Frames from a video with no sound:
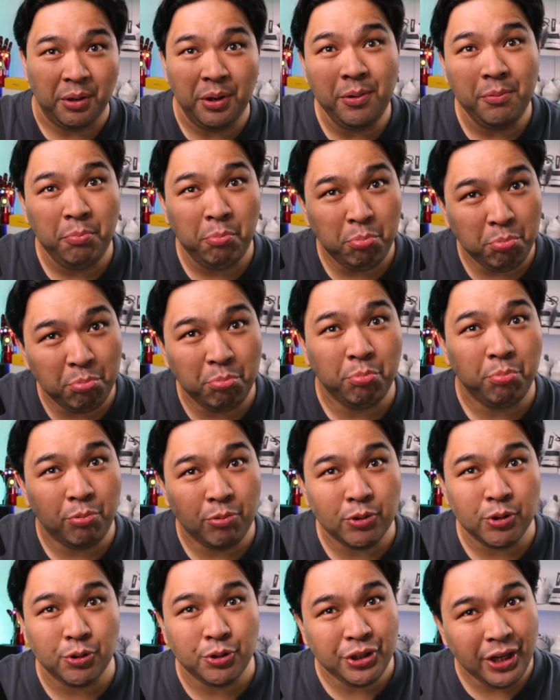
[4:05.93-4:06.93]
Well,
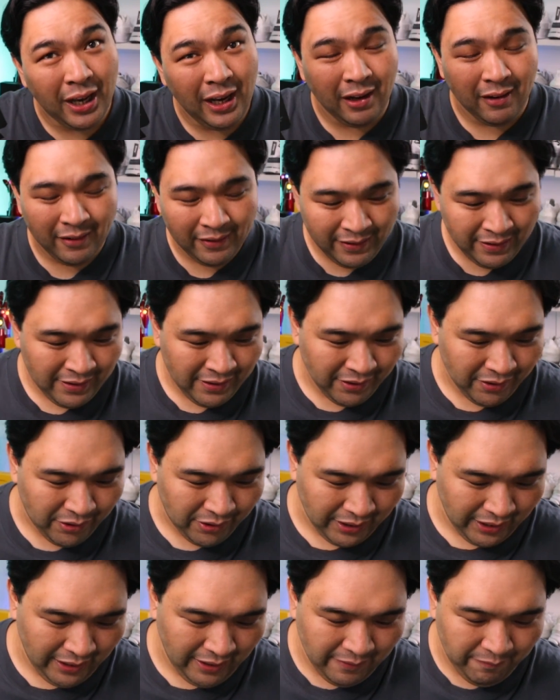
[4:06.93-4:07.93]
social.
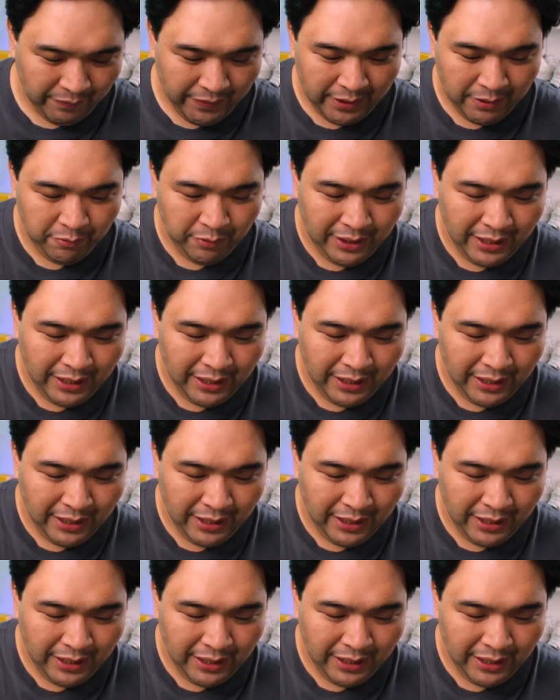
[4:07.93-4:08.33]
Okay, and then